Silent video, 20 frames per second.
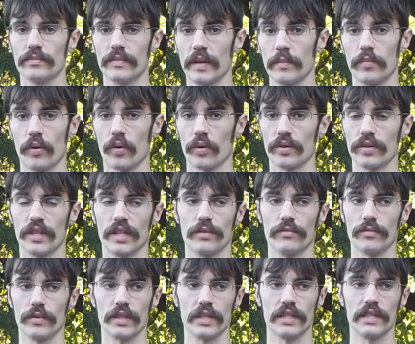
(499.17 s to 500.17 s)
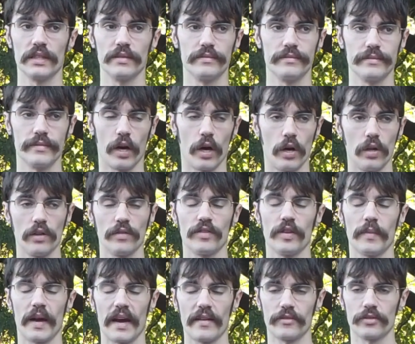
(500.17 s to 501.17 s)
important than really all of
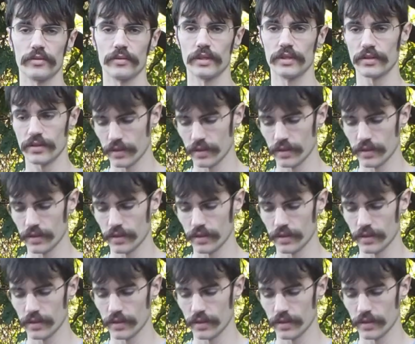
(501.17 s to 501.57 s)
them afterwards.